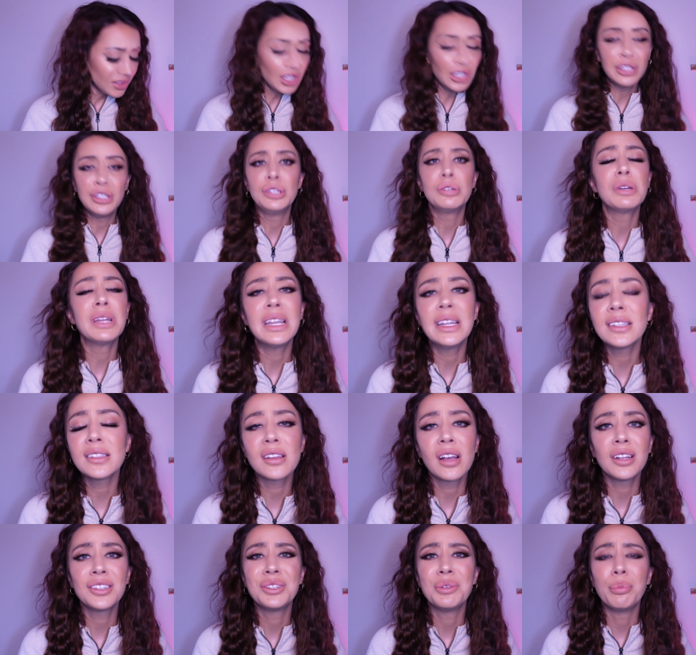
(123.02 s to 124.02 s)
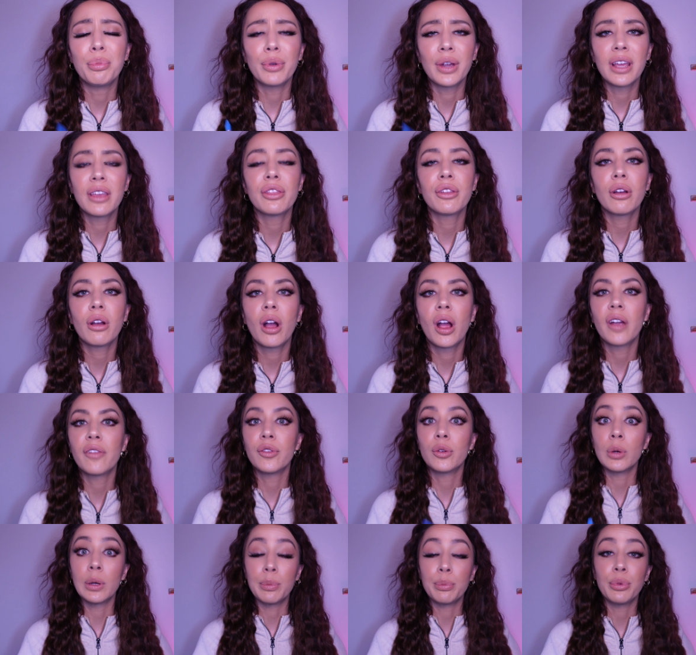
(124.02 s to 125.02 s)
you can ask God to break their heart
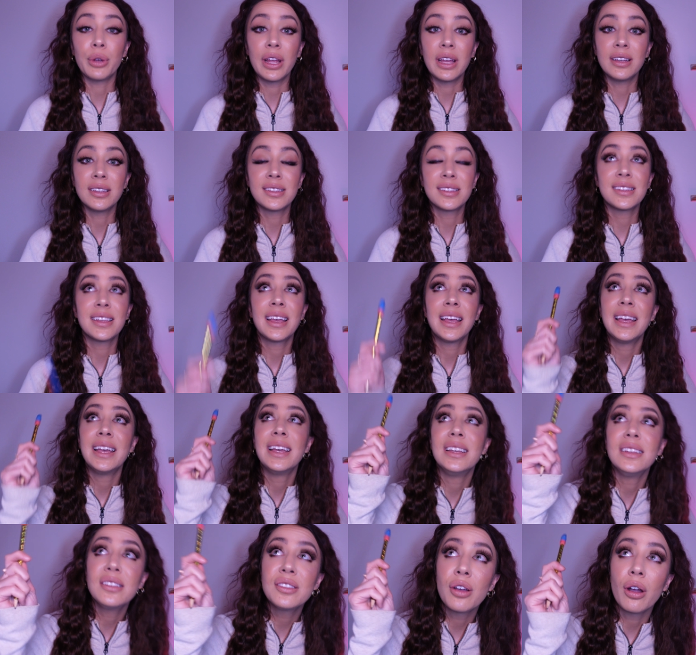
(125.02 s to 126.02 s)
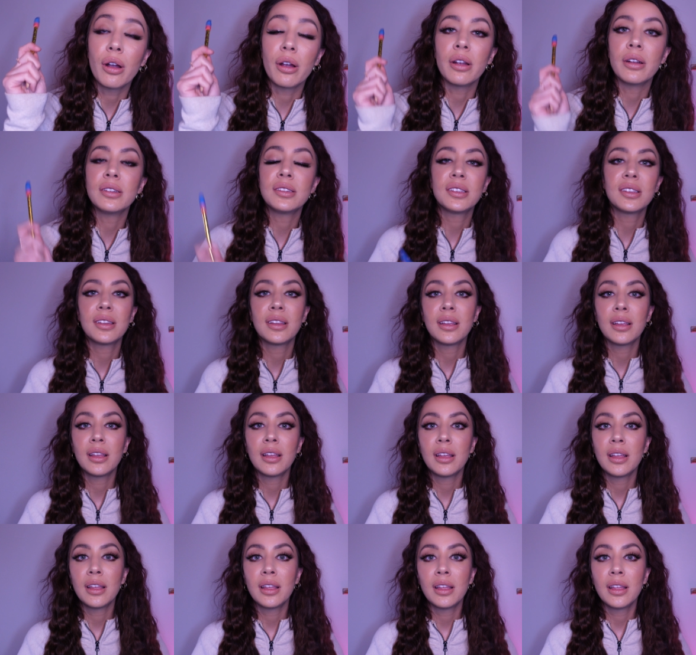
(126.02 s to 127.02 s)
for what breaks His heart.
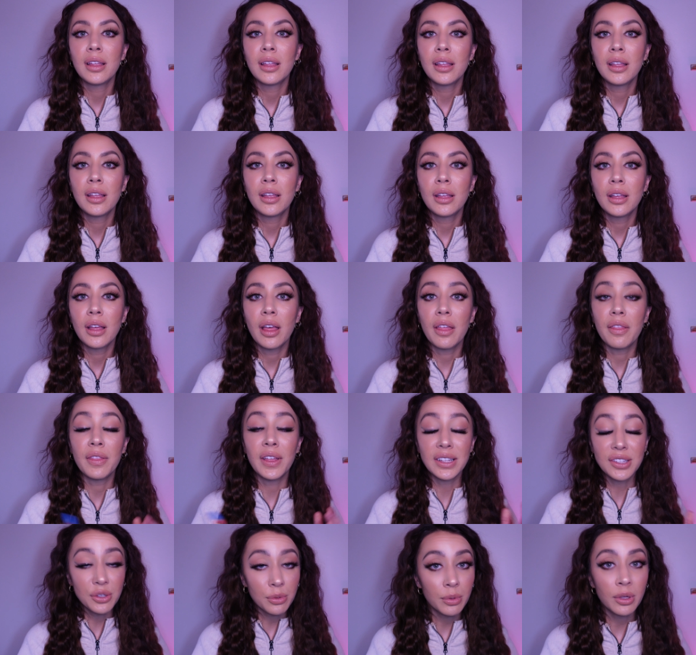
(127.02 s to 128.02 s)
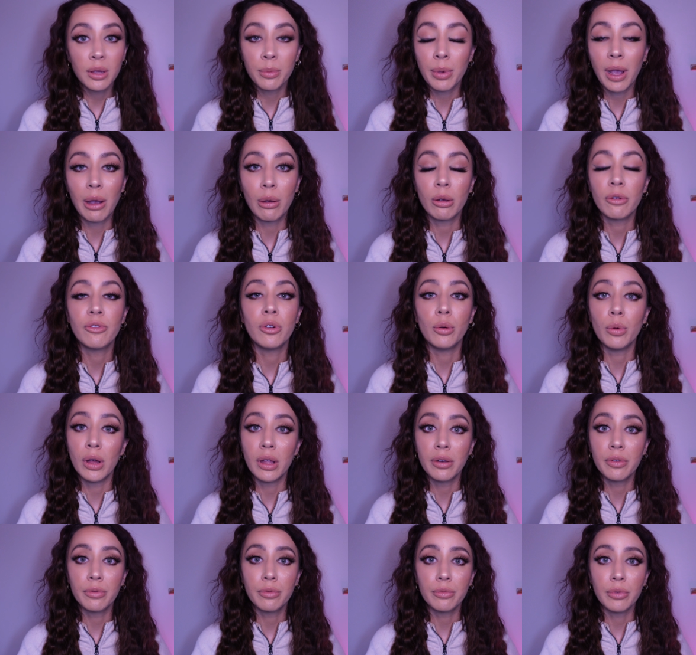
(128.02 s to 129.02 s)
That's a really powerful
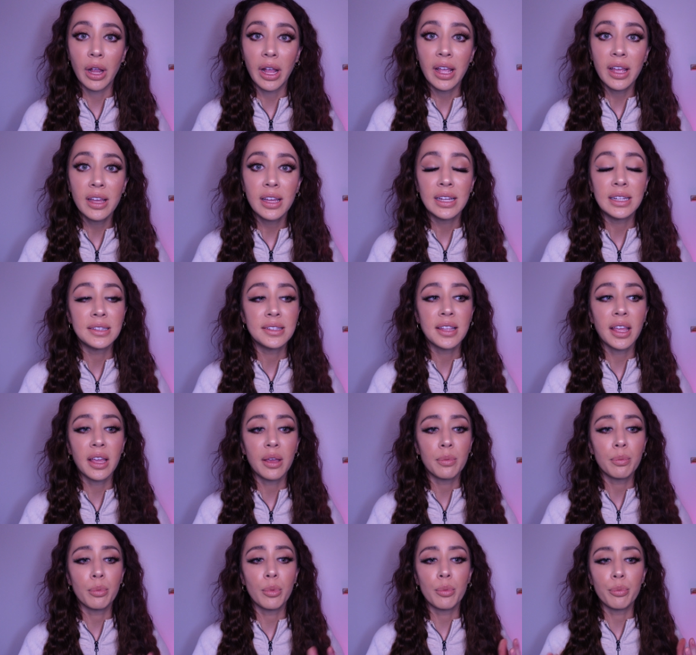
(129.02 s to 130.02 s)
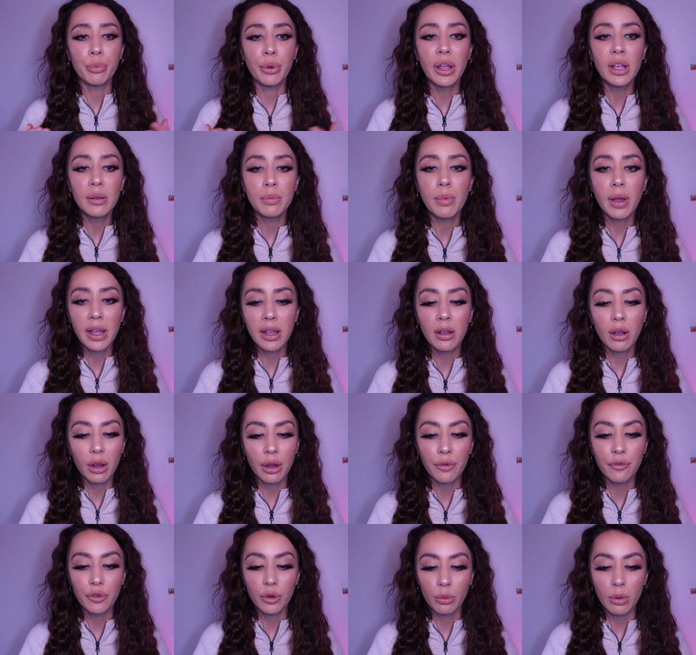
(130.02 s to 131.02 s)
one, right? It's like break my
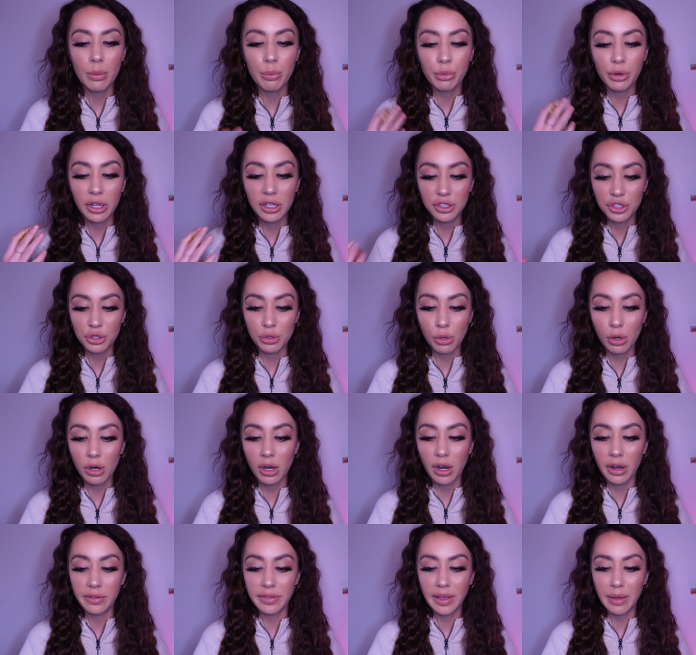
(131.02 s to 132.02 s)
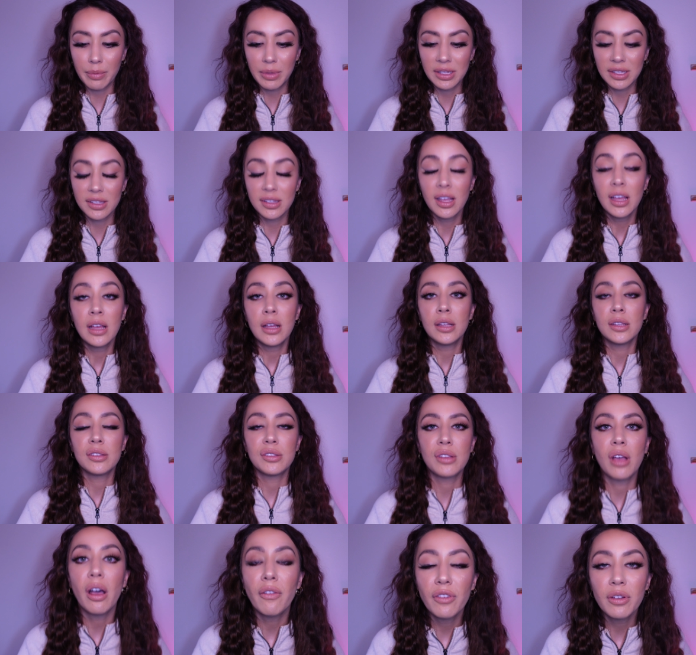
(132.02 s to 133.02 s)
heart for what breaks your heart. That means
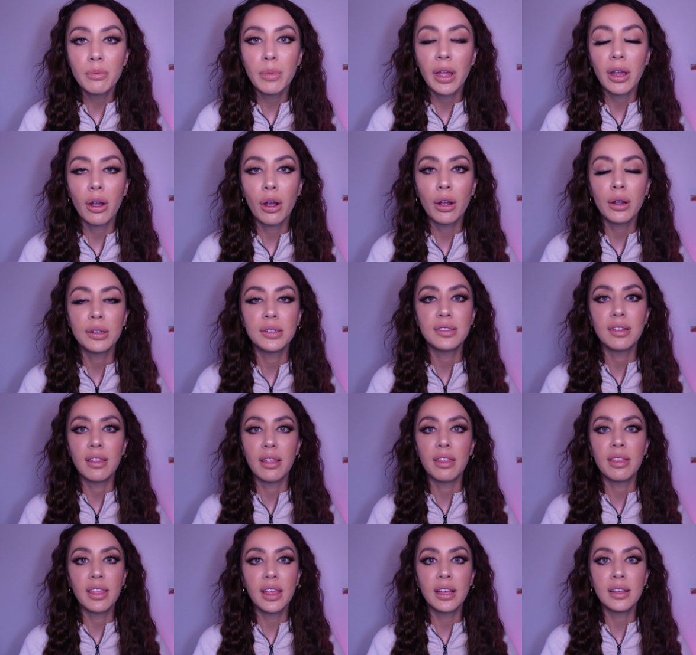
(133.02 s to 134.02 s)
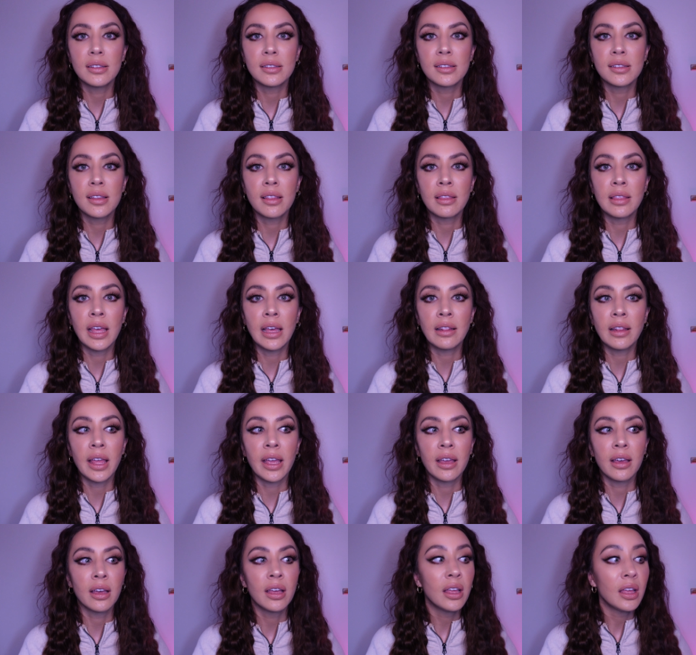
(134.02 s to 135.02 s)
soften my heart to the things that
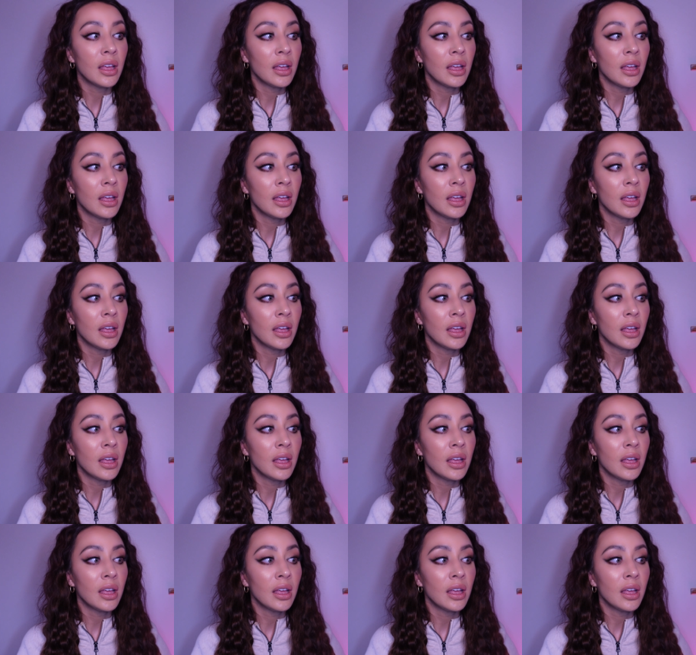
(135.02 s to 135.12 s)
like